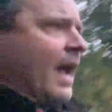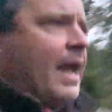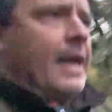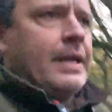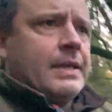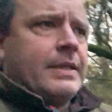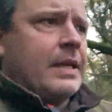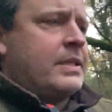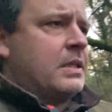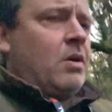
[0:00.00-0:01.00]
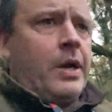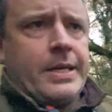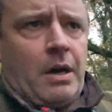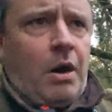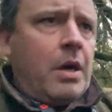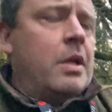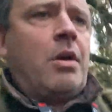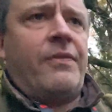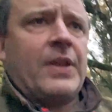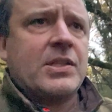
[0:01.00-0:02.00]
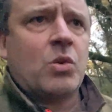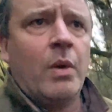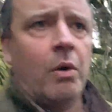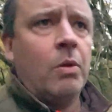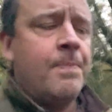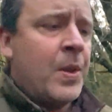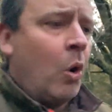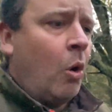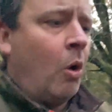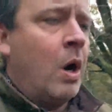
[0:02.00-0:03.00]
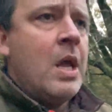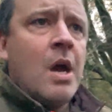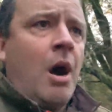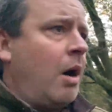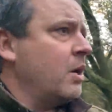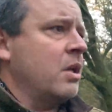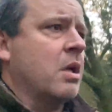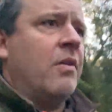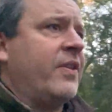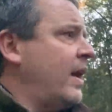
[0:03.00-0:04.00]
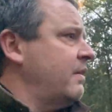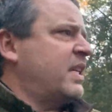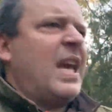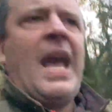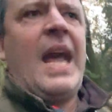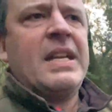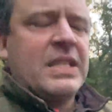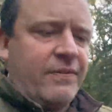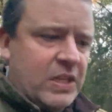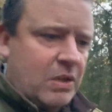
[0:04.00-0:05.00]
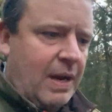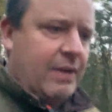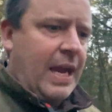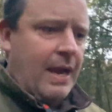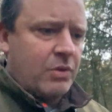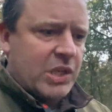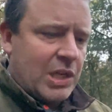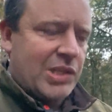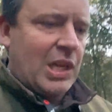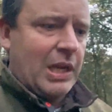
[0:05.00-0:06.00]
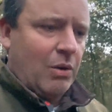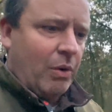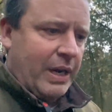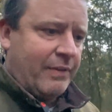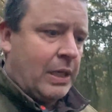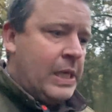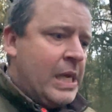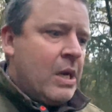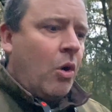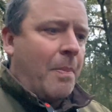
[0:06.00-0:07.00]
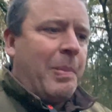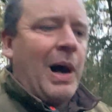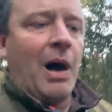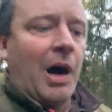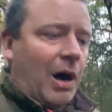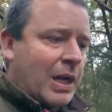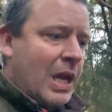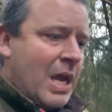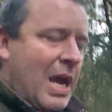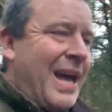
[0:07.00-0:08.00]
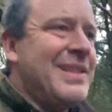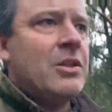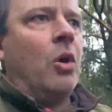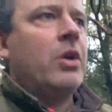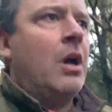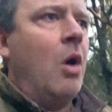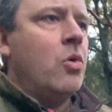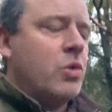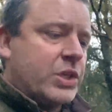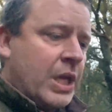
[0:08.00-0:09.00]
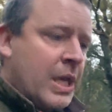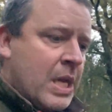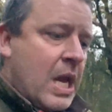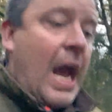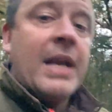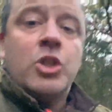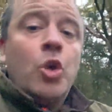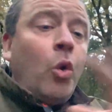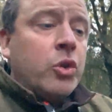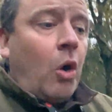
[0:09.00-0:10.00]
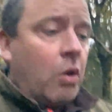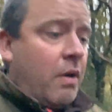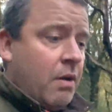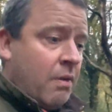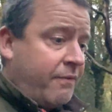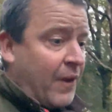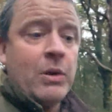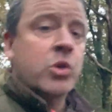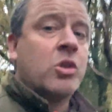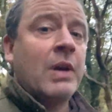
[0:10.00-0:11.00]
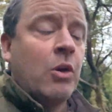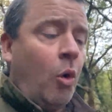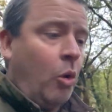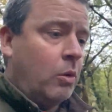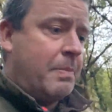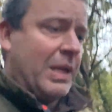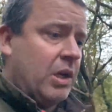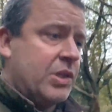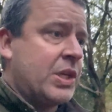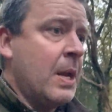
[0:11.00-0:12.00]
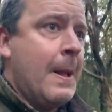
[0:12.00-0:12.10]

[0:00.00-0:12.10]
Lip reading: and they decide, I'm going to go for that squirrel, or I'm going to go for that cat if it's around a housing estate or whatever, or a park, and the dog goes, and your dog fails to recall because